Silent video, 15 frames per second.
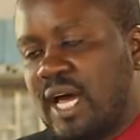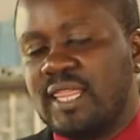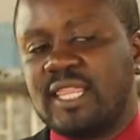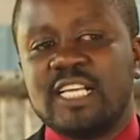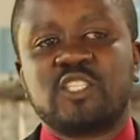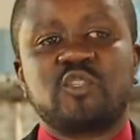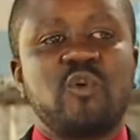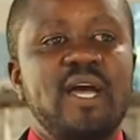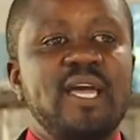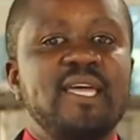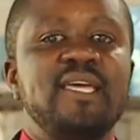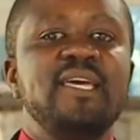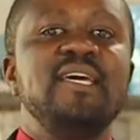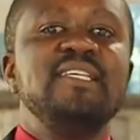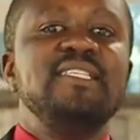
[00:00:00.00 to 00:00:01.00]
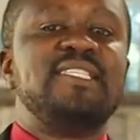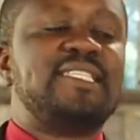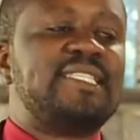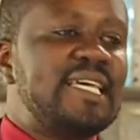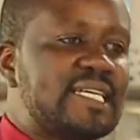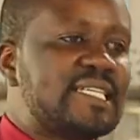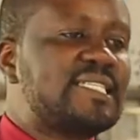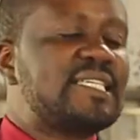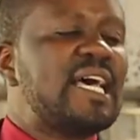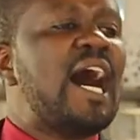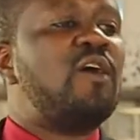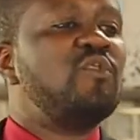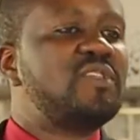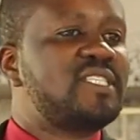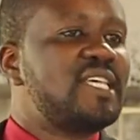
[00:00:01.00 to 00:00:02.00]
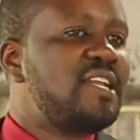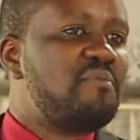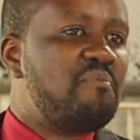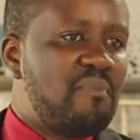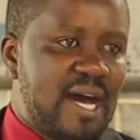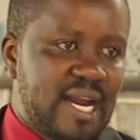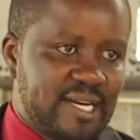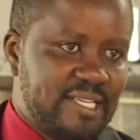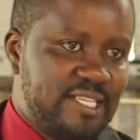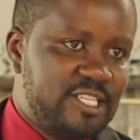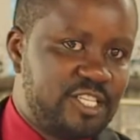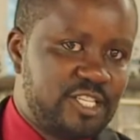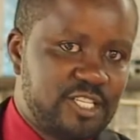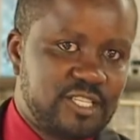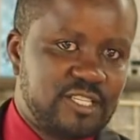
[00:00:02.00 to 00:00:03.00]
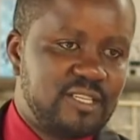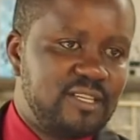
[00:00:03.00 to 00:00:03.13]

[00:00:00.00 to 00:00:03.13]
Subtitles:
And that's why sex outside marriage